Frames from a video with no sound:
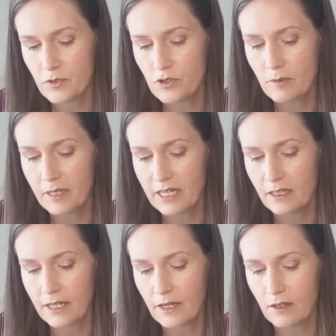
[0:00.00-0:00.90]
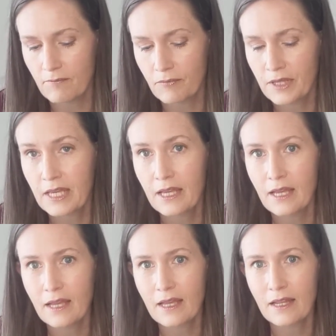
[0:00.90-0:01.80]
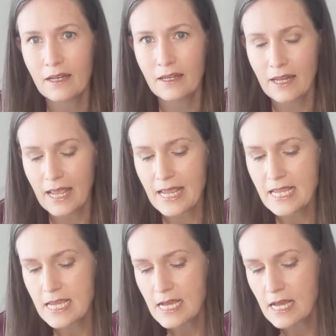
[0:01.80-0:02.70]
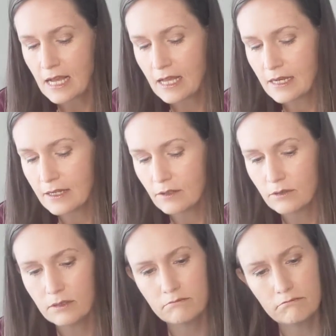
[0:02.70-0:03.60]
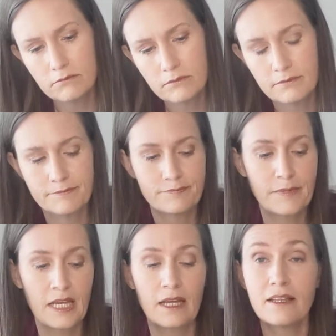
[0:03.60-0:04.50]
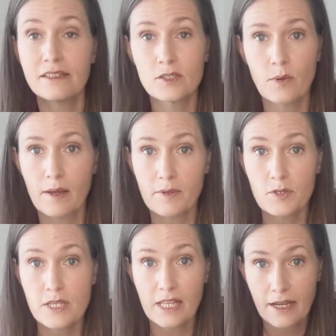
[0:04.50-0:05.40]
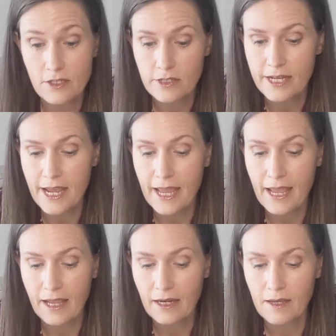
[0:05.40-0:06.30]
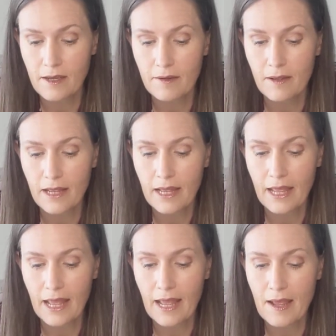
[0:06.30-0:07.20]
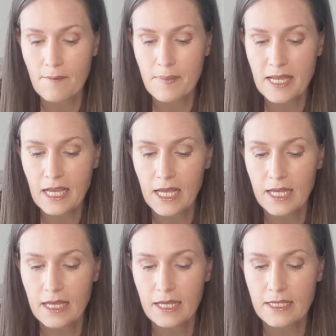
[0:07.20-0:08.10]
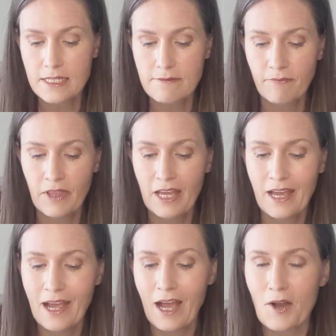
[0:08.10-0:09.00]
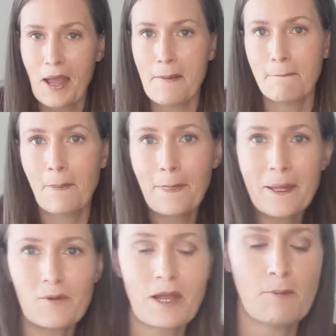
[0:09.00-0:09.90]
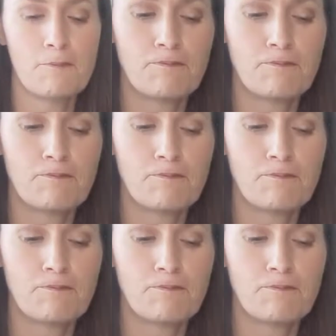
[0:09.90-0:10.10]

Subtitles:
Dribbling a little. And this is why I'm using the Isodecane, because, okay, here we go.